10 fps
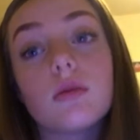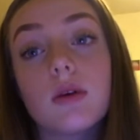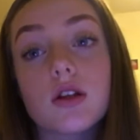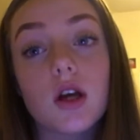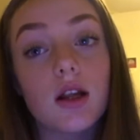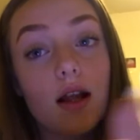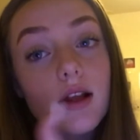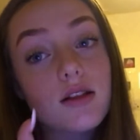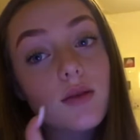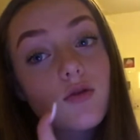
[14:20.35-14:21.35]
Make sure to like
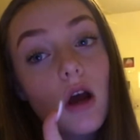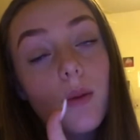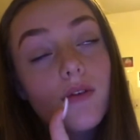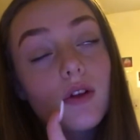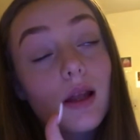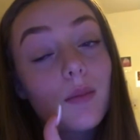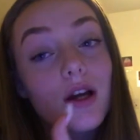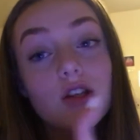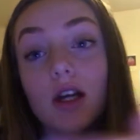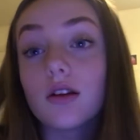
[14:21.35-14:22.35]
and subscribe if you like my
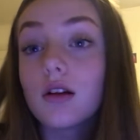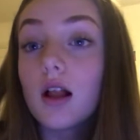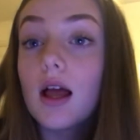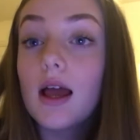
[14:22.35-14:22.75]
channel.